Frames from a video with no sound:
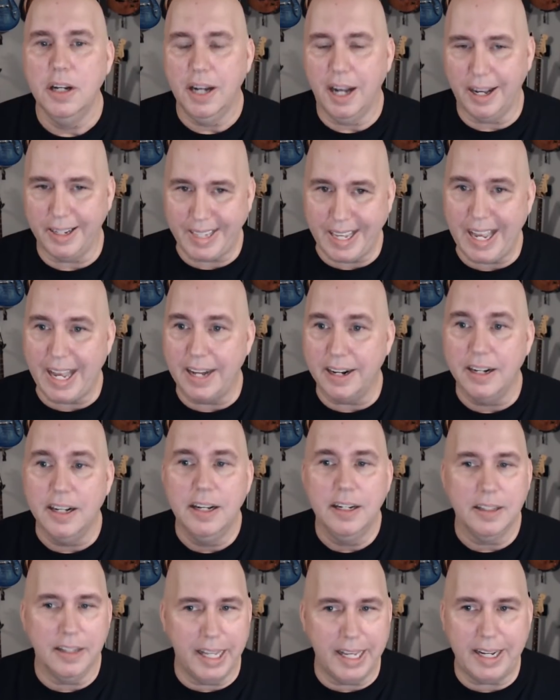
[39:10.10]
Again,
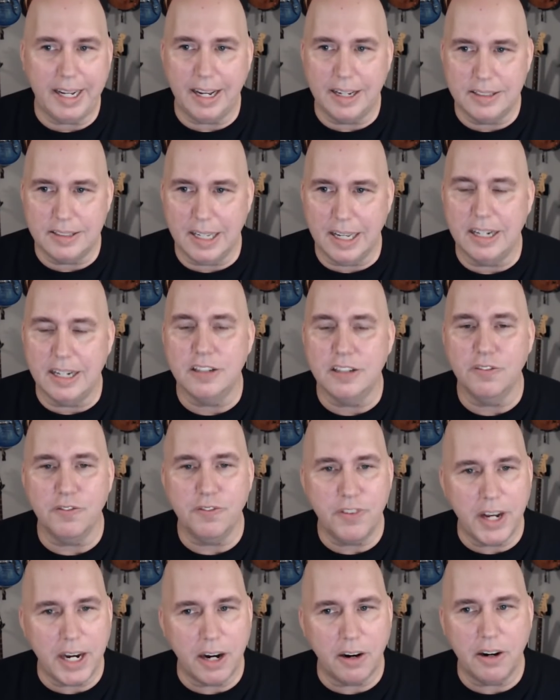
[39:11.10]
like I said, it's
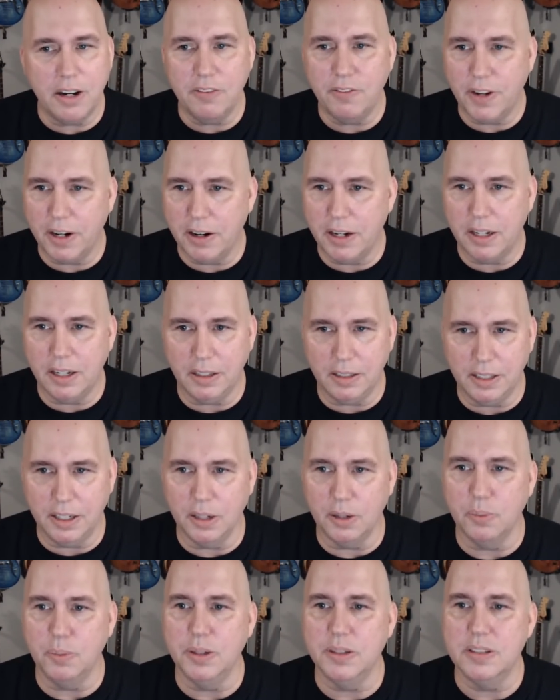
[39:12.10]
very, very
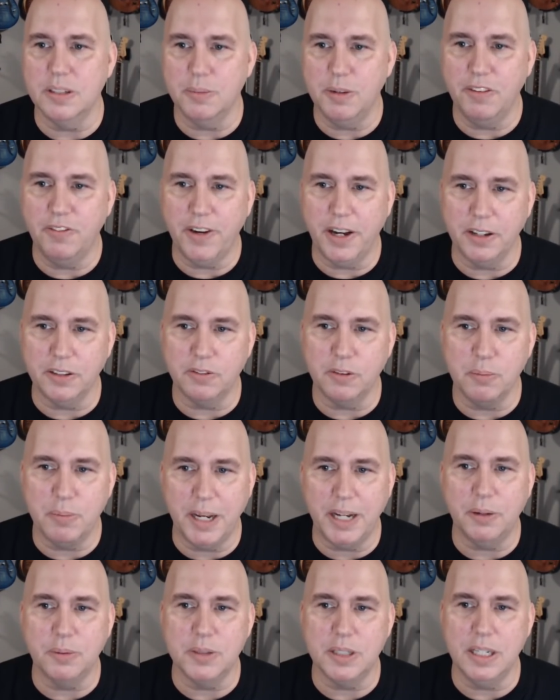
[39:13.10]
clear when somebody files for
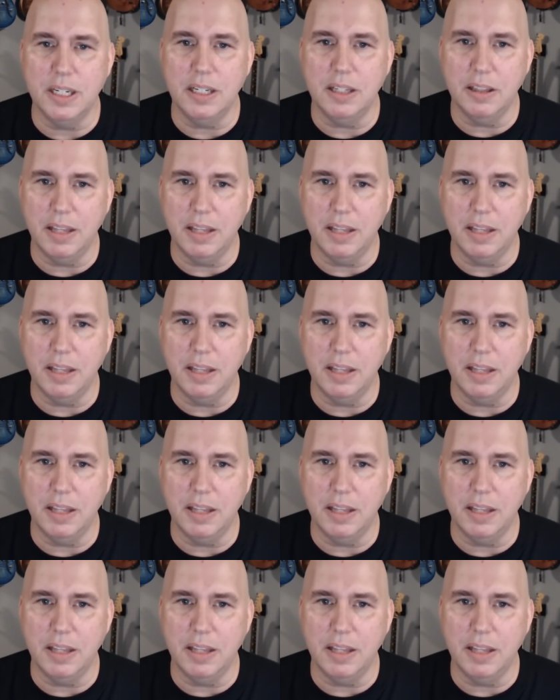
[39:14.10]
bankruptcy,